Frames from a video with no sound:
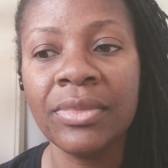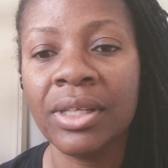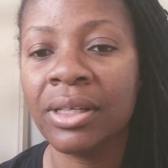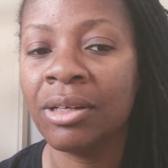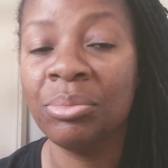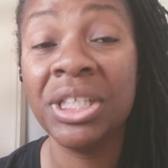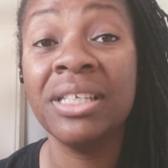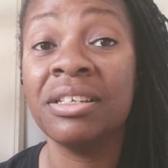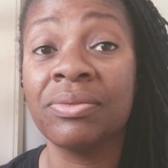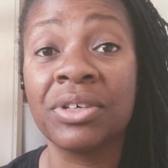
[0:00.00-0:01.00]
Completely
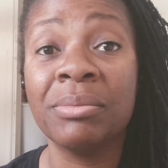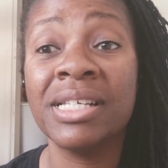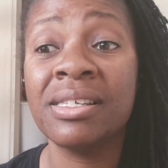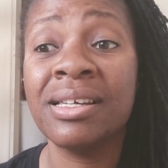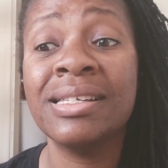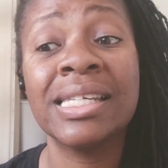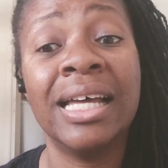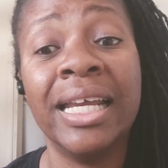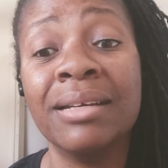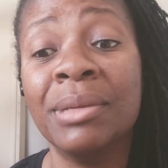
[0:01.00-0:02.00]
different. My son's
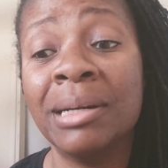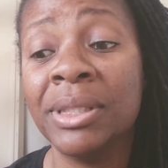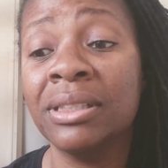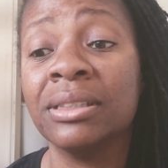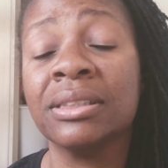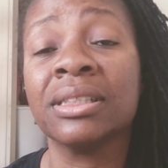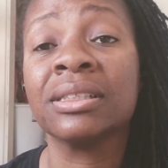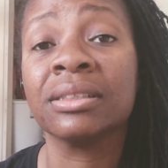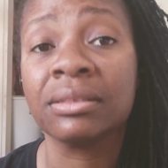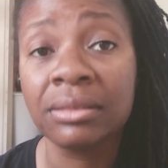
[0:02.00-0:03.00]
like, Mama,
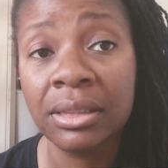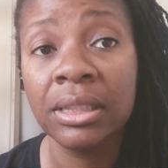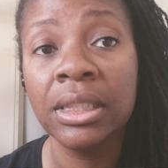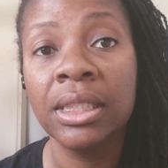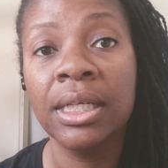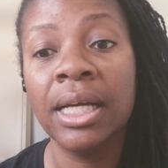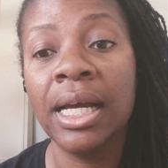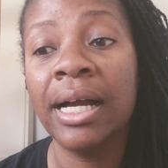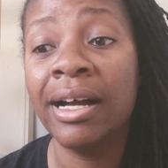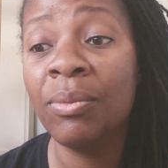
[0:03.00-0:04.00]

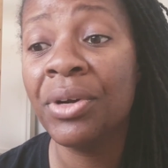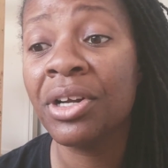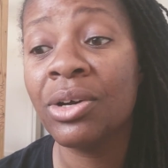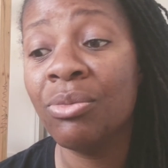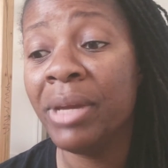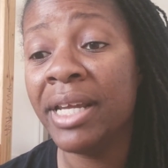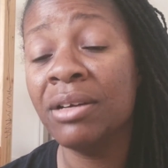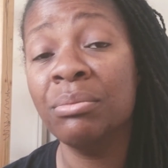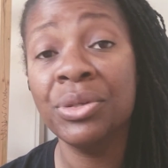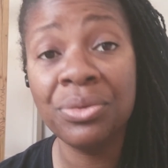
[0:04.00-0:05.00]
I want to go make a
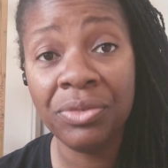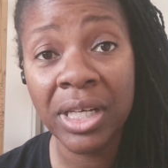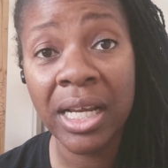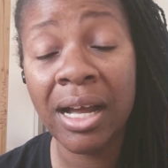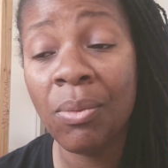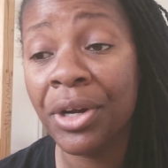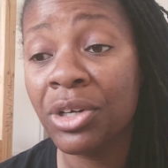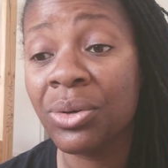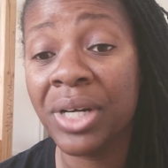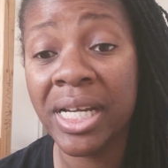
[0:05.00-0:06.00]
movie. I want to
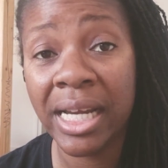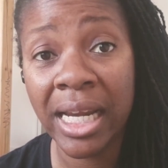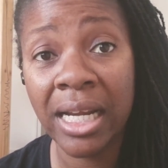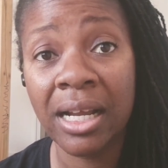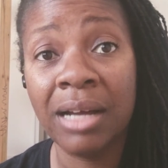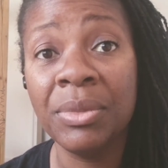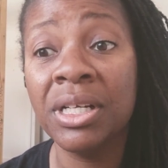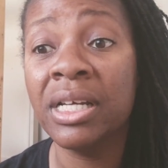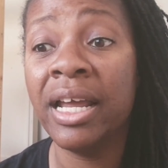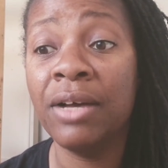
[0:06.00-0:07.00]
create. I'm going to
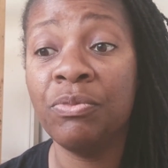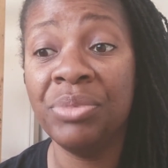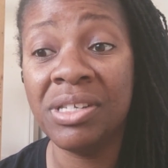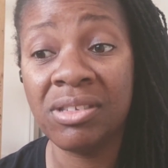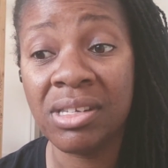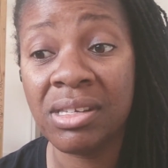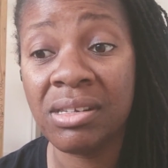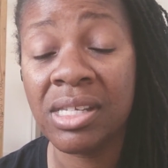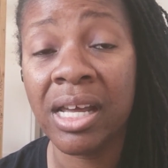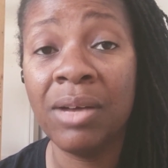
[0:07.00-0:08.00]
have
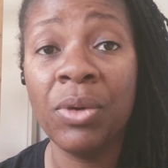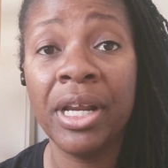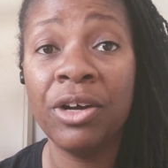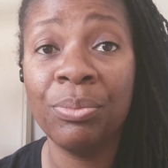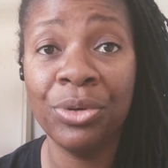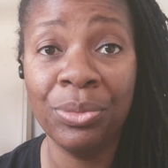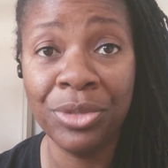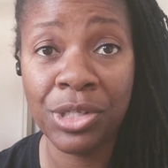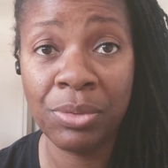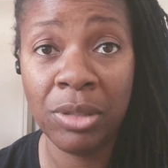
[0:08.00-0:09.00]
businesses. I want to help
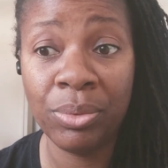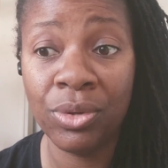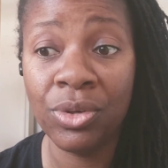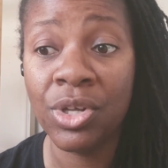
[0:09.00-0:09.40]
homeless people.